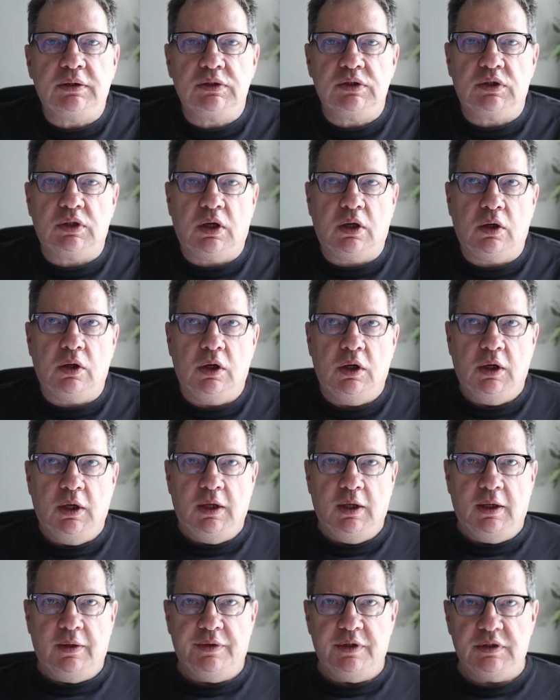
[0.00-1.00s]
So
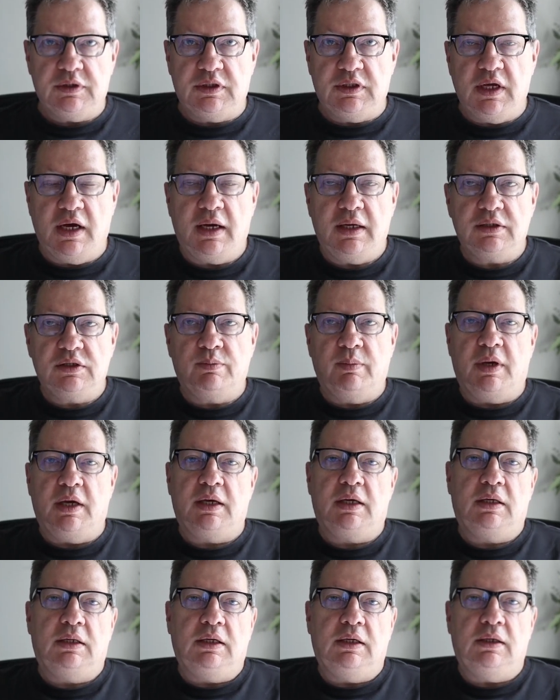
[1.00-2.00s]
this does
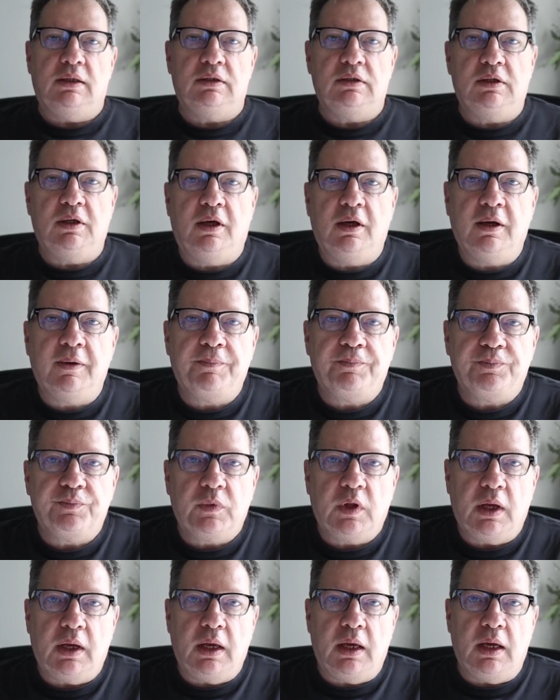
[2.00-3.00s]
make it easier
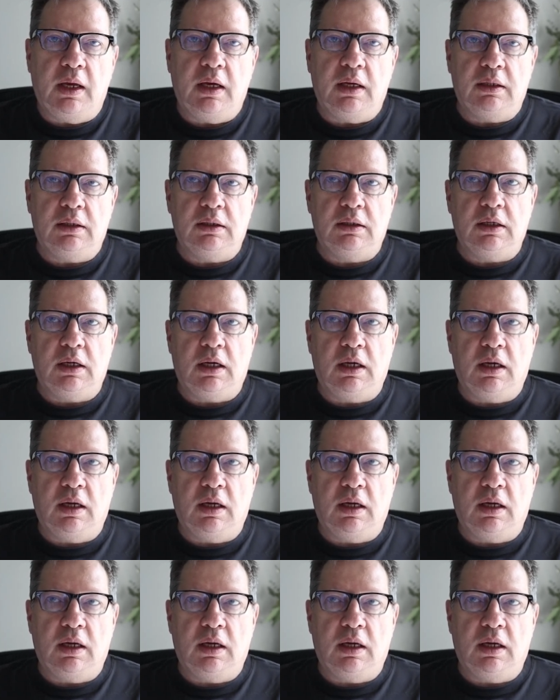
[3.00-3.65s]
and